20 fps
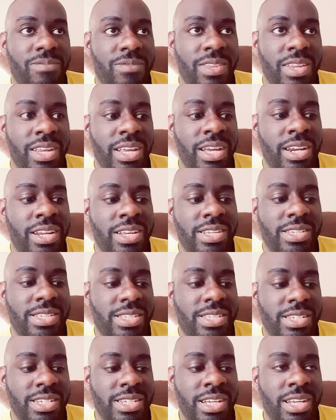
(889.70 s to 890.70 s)
it
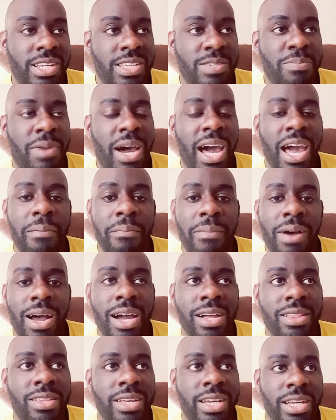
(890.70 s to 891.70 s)
is
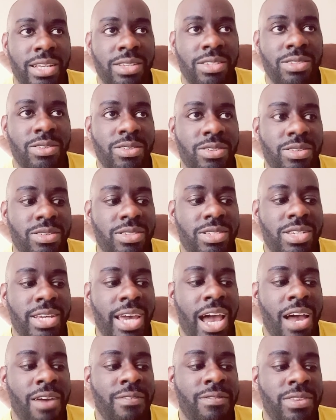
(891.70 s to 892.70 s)
mind-boggling to
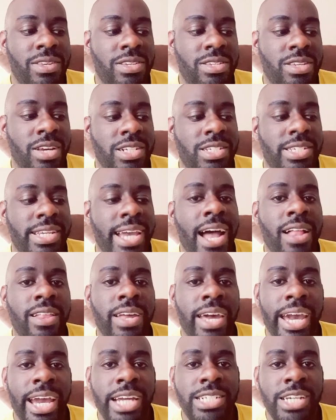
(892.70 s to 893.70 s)
have such talent.
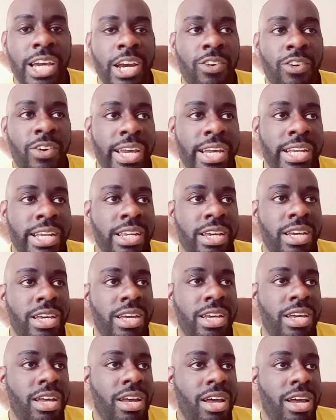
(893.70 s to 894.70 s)
AJ Green,
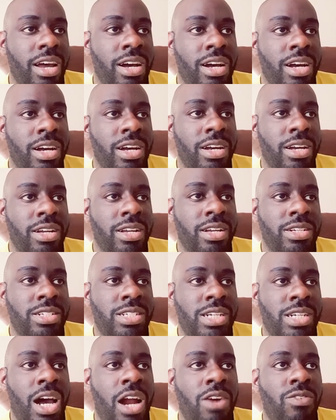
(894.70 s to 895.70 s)

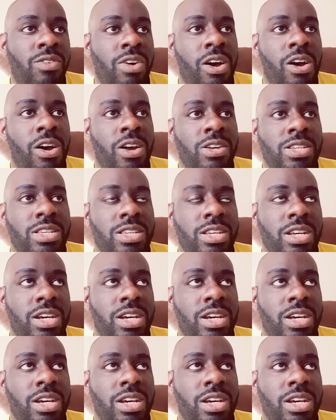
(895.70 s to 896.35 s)
John Ross,